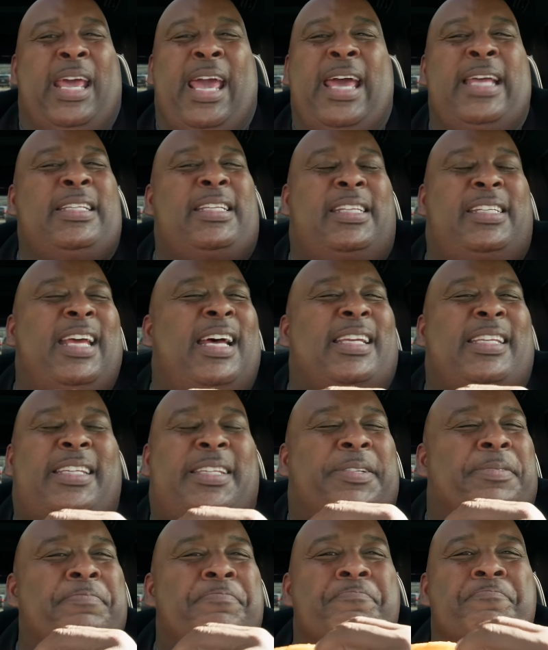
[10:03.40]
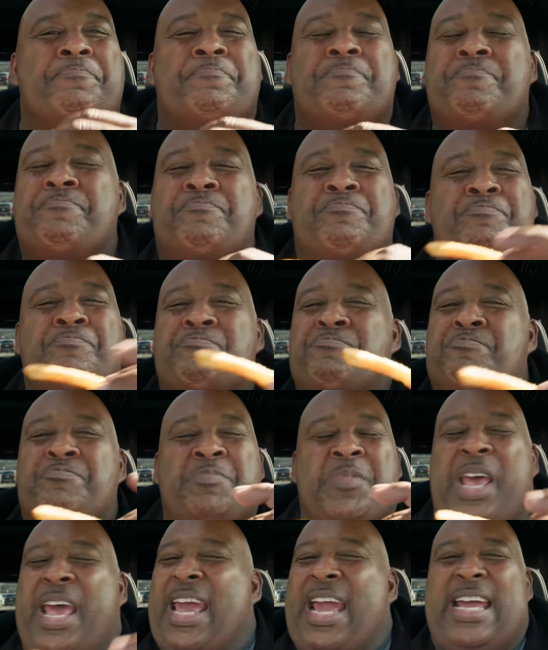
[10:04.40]
It's just,
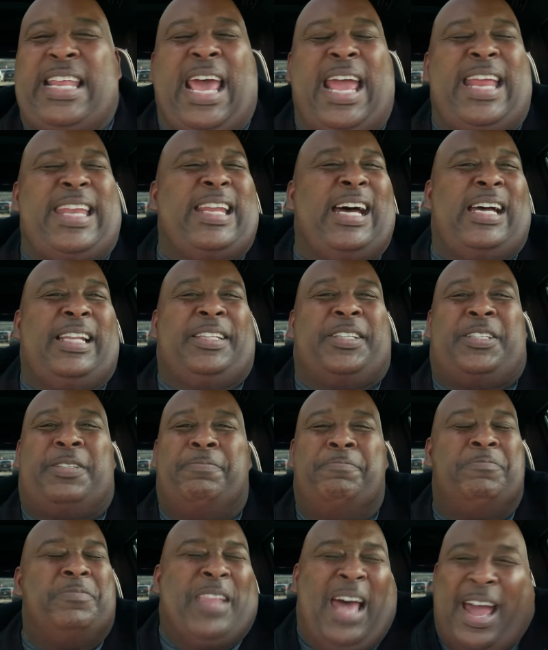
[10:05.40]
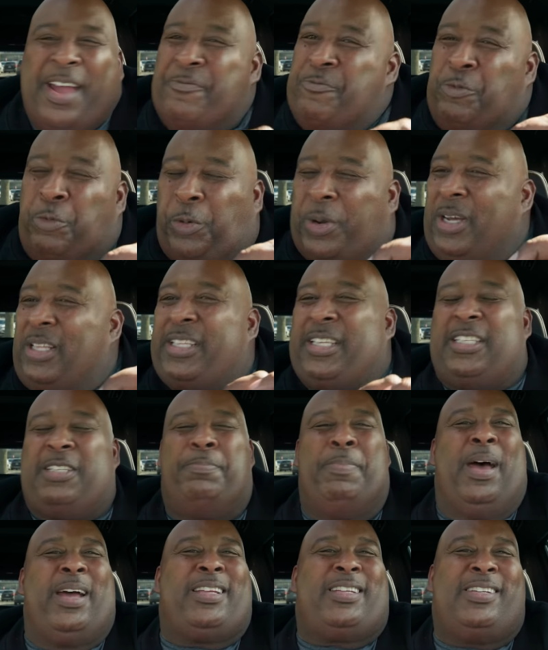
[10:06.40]
it ain't nothing really
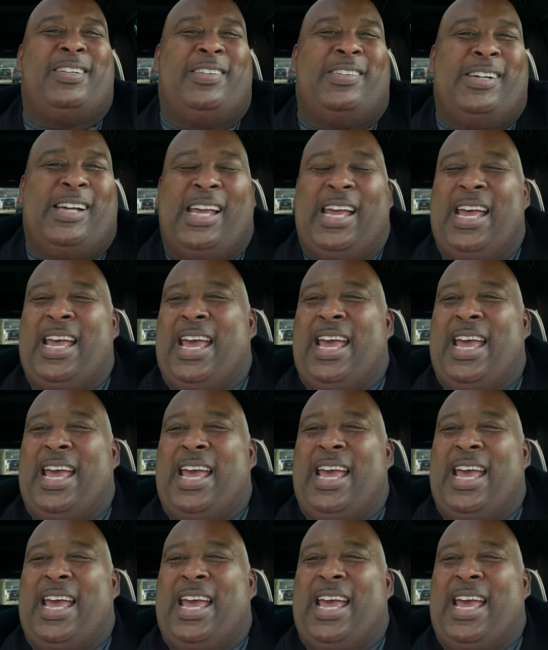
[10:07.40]
special.